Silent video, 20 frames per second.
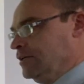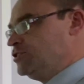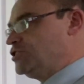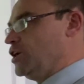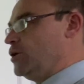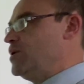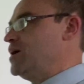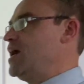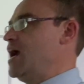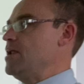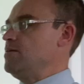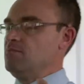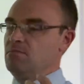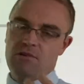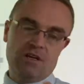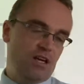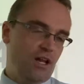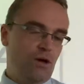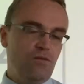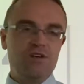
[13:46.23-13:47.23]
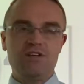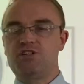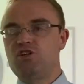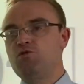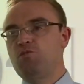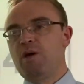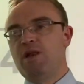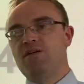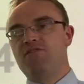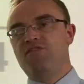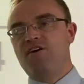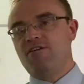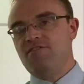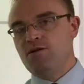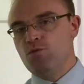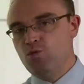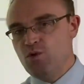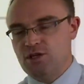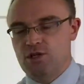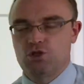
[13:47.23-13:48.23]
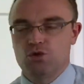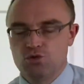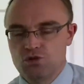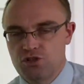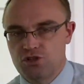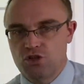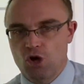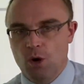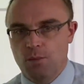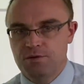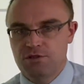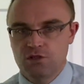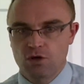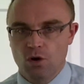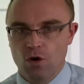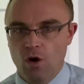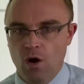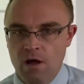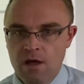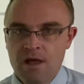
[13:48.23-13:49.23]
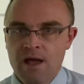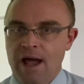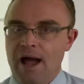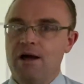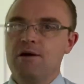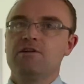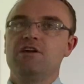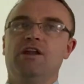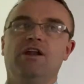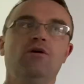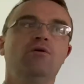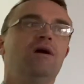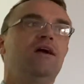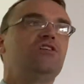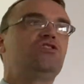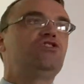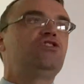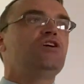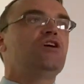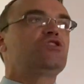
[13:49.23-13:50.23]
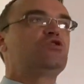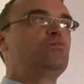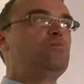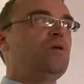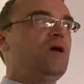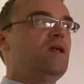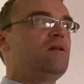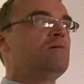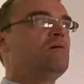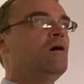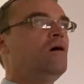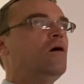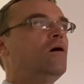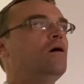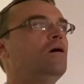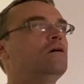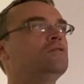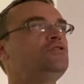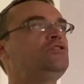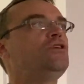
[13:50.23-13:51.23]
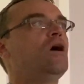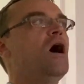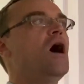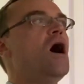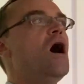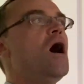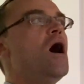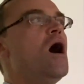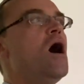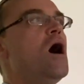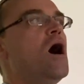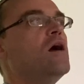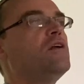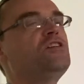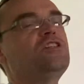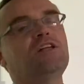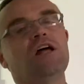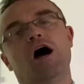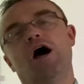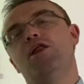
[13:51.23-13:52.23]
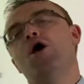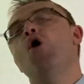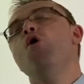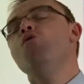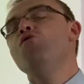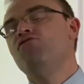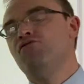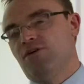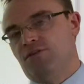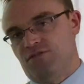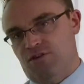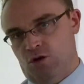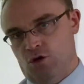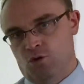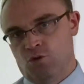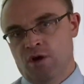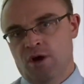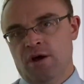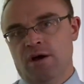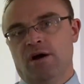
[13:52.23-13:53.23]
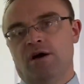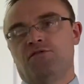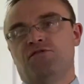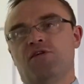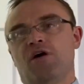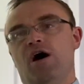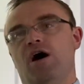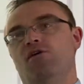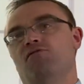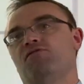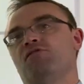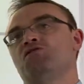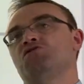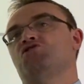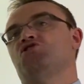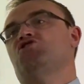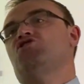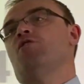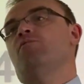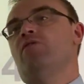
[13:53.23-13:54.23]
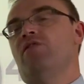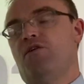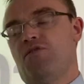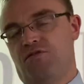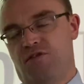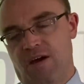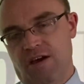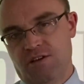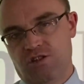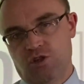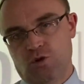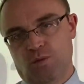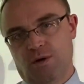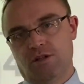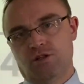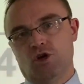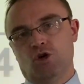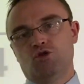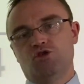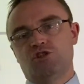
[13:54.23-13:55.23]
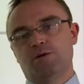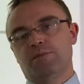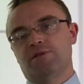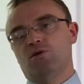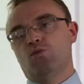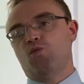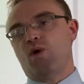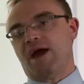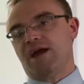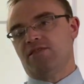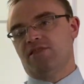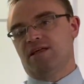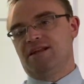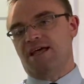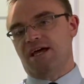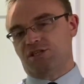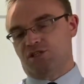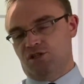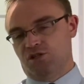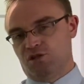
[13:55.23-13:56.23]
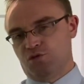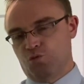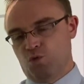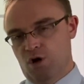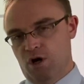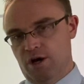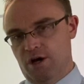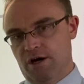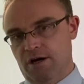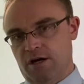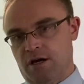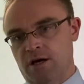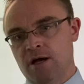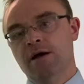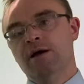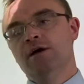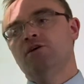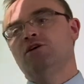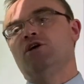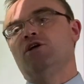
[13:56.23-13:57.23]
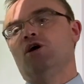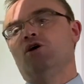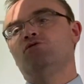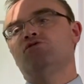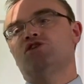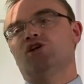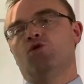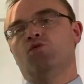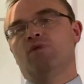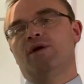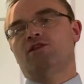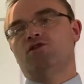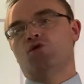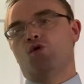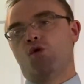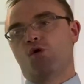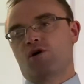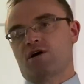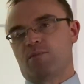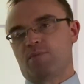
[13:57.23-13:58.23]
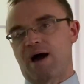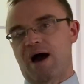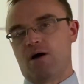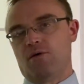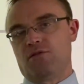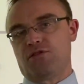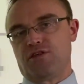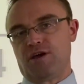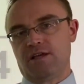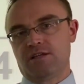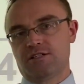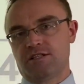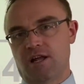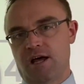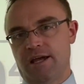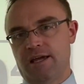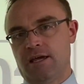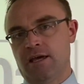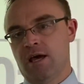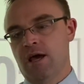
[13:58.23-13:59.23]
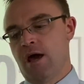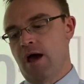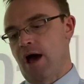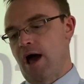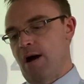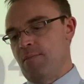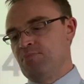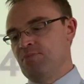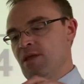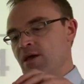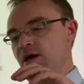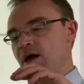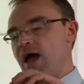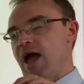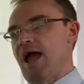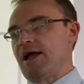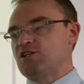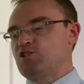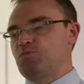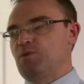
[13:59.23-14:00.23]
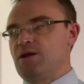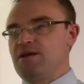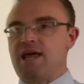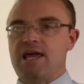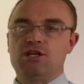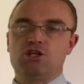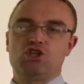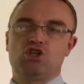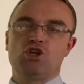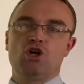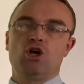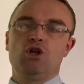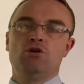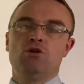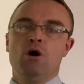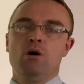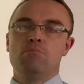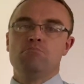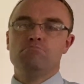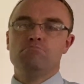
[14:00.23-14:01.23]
so again, this has been a very whistle-stop tour. It's just been an overview of some of the things that we do, some of the way the lessons work. So we talk about things like explanation,